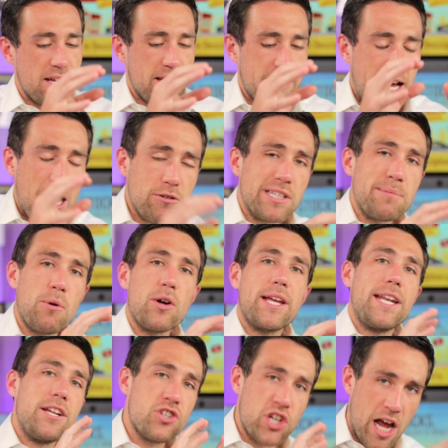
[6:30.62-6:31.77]
The housing
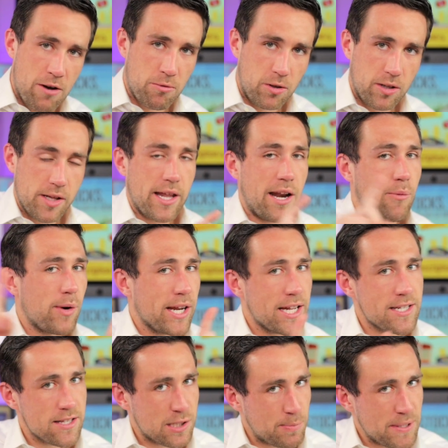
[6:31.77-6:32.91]
market in general, and then I want to get
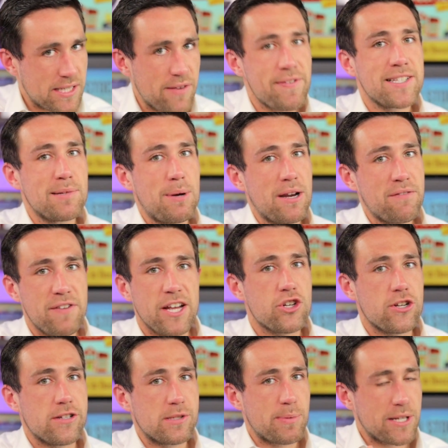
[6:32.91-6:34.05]
to the specifics about
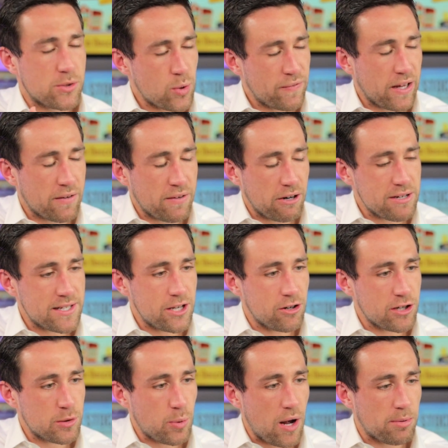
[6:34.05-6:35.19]
evictions because we've got a very
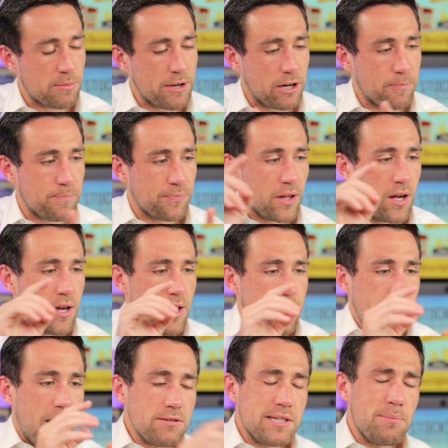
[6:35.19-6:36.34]
serious problem here.
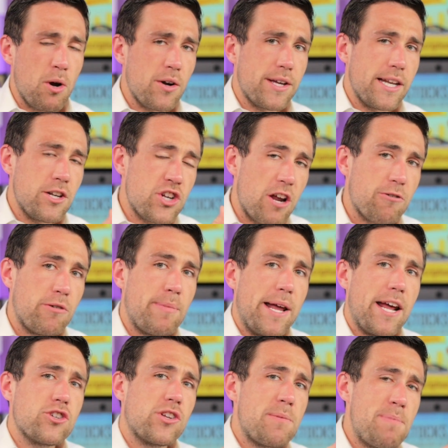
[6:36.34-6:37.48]
The housing market in general might
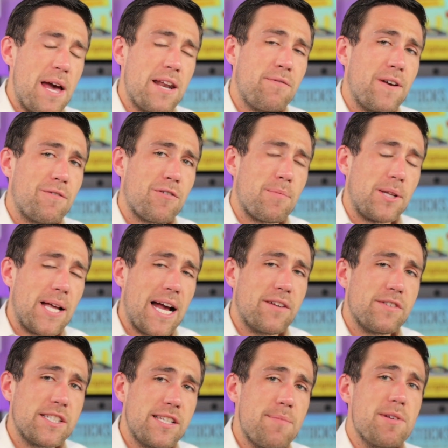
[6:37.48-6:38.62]
actually benefit from a lack of
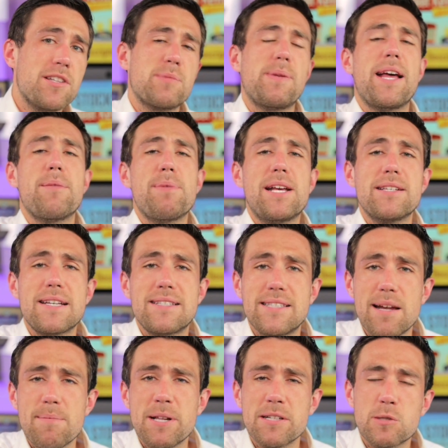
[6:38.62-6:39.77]
a stimulus plan because a
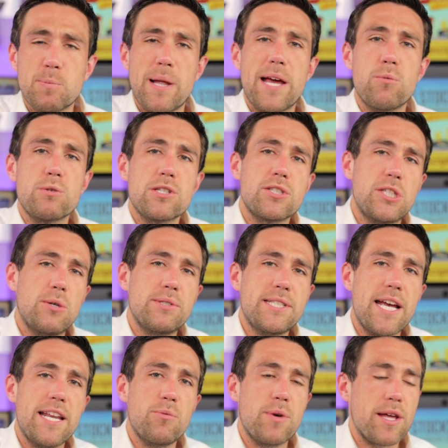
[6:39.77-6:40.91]
stimulus plan was
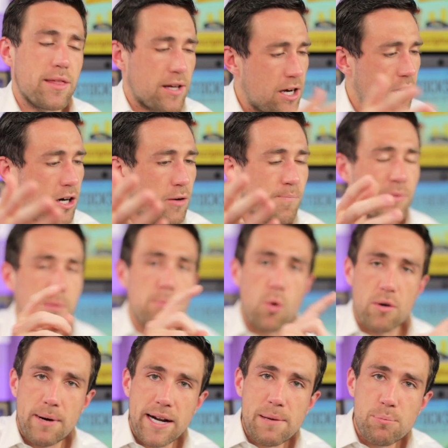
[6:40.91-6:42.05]
associated with, uh oh,
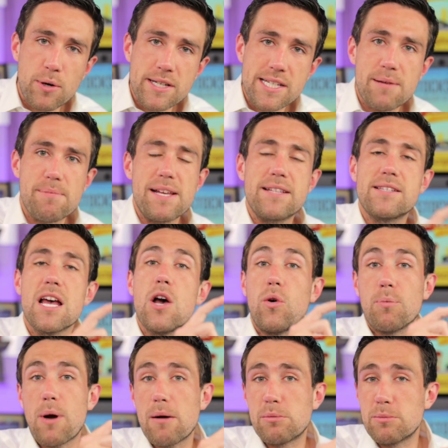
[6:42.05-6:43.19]
more money printing means we'll
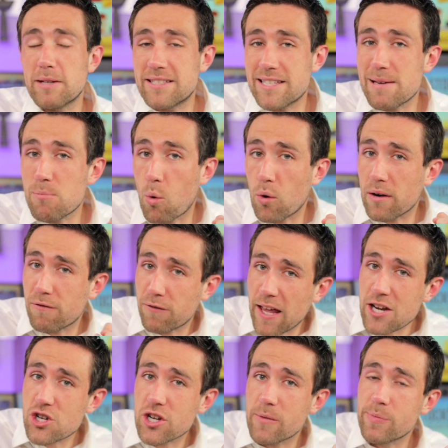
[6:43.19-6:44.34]
probably see more
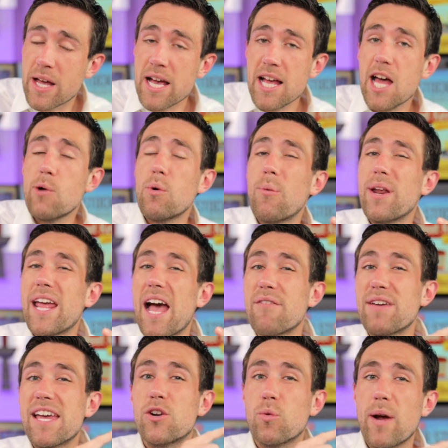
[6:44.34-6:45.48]
inflation. And when we have
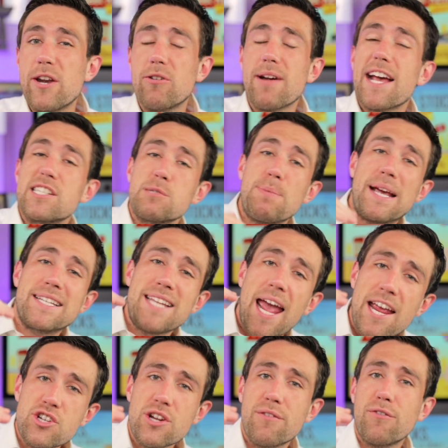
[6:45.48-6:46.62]
a greater
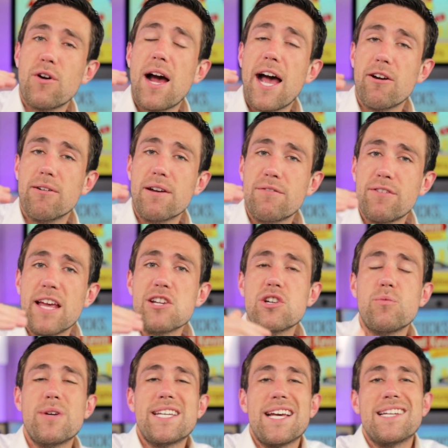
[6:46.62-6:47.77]
expectation for higher
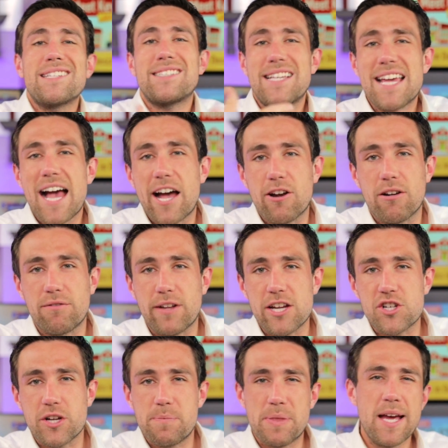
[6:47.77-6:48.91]
inflation, we tend to see higher
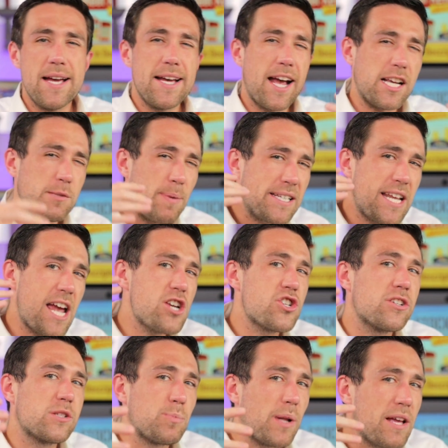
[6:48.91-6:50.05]
inflation.
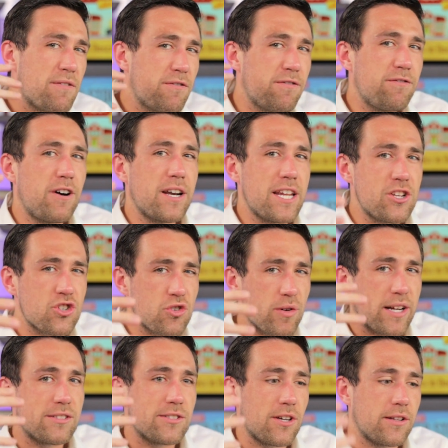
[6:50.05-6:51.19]
Expectations play funny
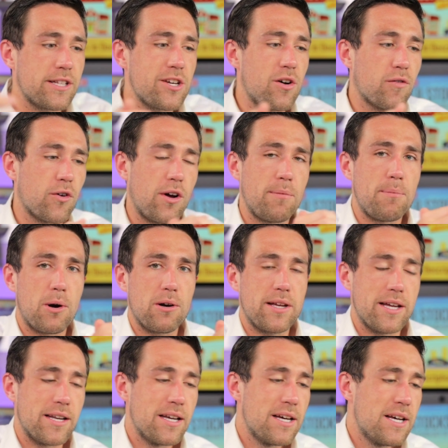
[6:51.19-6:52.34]
tricks on the overall
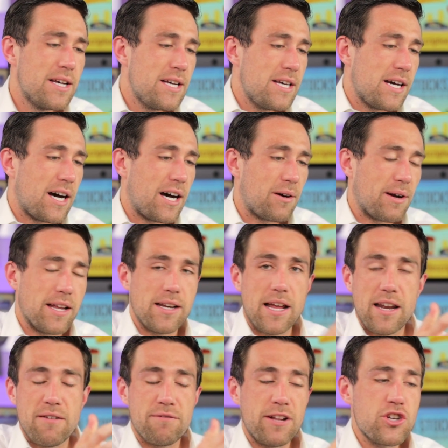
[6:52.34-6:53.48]
market uh, and,
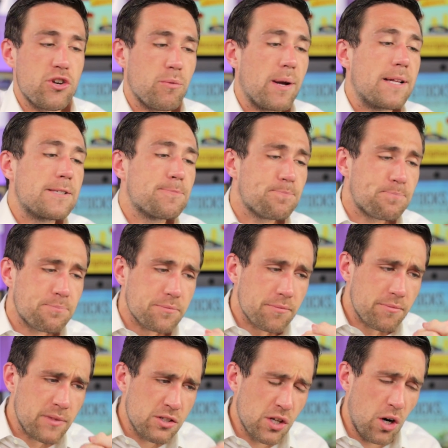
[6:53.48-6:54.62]
and inflation rates.
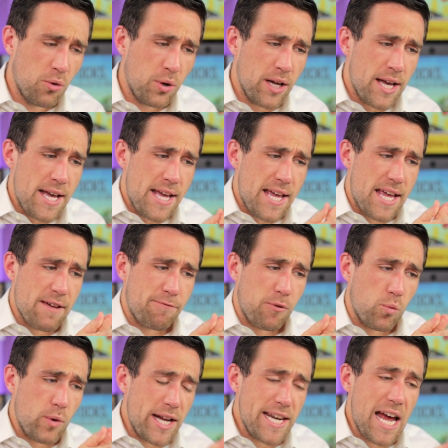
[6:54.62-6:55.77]
So if
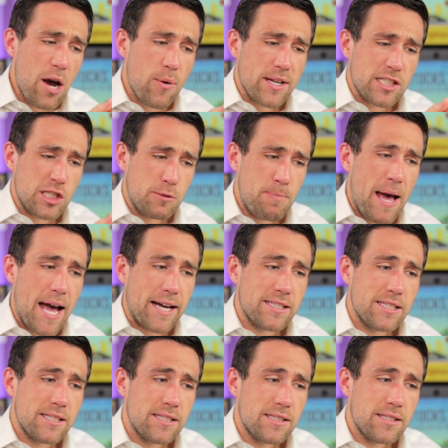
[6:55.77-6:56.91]
we now
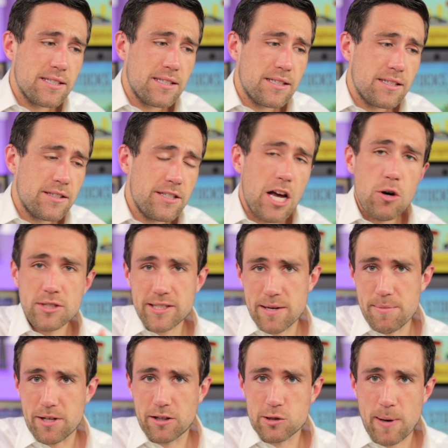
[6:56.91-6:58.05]
expect no
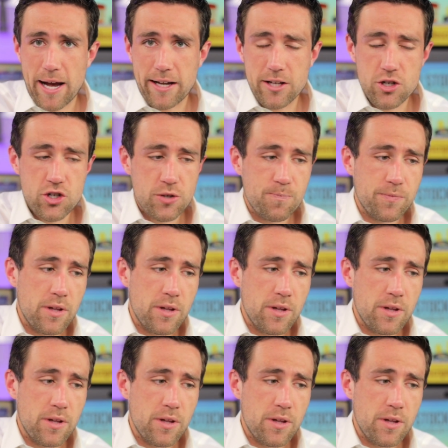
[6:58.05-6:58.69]
stimulus package,